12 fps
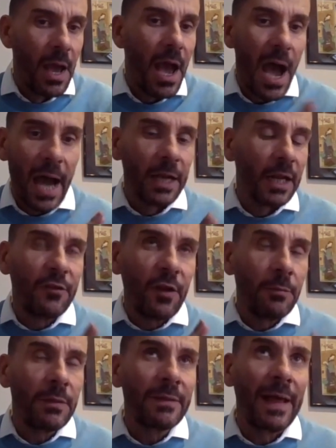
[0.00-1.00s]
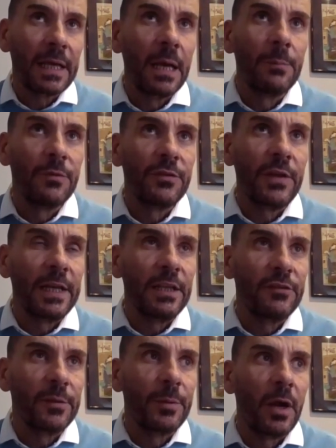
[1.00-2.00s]
and I don't think that comes as any
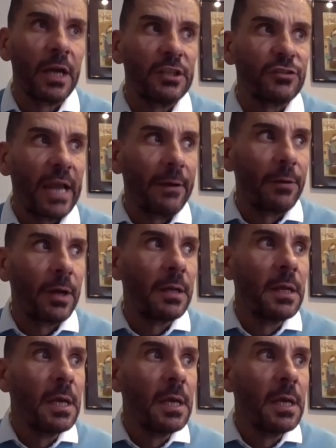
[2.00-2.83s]
surprise, Sharon.